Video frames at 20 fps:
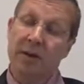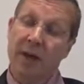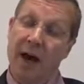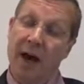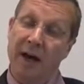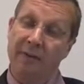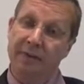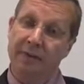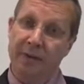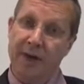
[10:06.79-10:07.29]

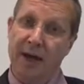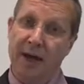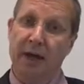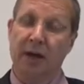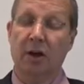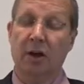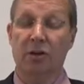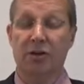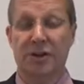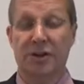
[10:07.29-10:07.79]
After that it
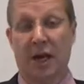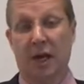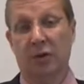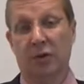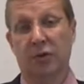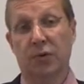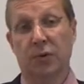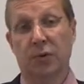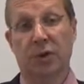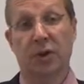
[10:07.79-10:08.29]
goes down
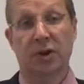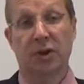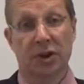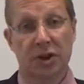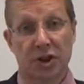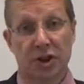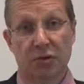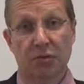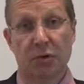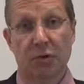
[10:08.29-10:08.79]
to
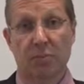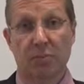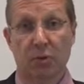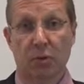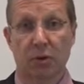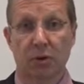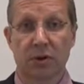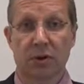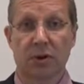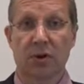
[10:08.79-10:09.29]
condition
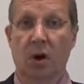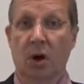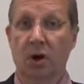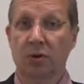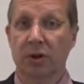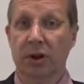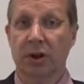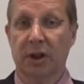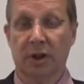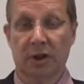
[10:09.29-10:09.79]
reports. On
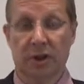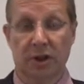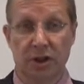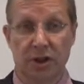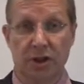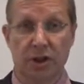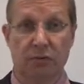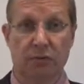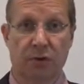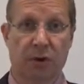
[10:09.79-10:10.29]
the
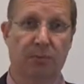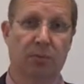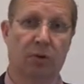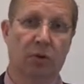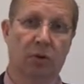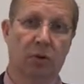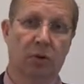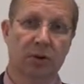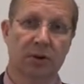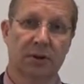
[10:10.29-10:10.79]
condition
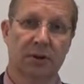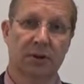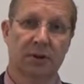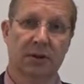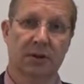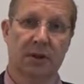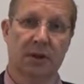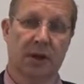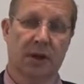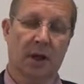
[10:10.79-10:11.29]
reports
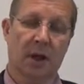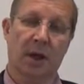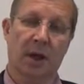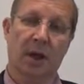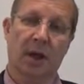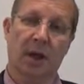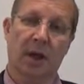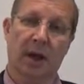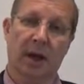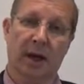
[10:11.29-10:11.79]

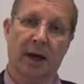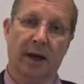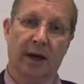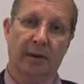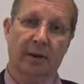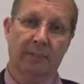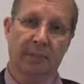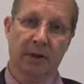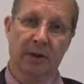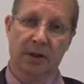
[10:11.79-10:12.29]

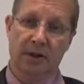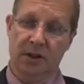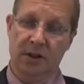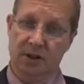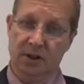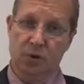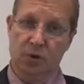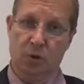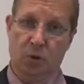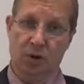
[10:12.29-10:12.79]
it
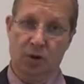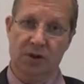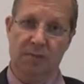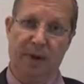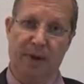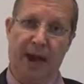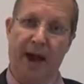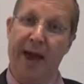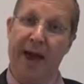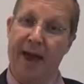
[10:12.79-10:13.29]
just talks
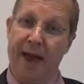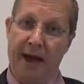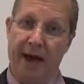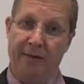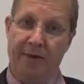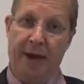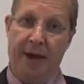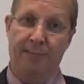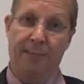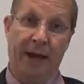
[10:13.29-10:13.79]
about how
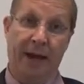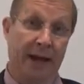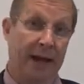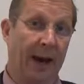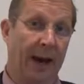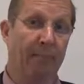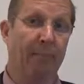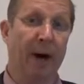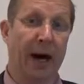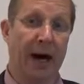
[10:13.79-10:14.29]
they make
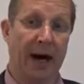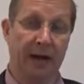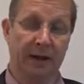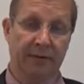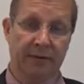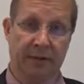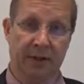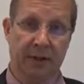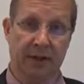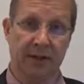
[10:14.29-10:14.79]
up part
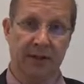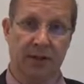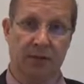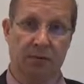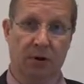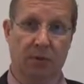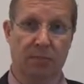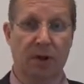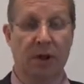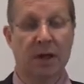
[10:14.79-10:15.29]
of the lease
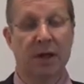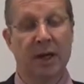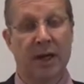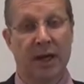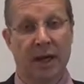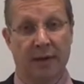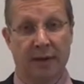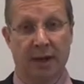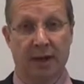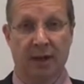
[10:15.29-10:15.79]
agreement and
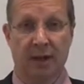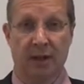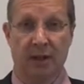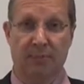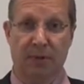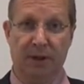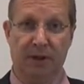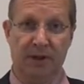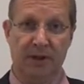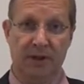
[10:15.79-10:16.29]
how they need to
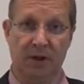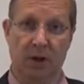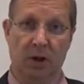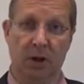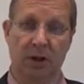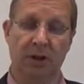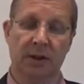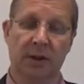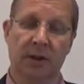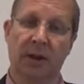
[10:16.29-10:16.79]
be
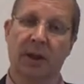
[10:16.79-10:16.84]
signed.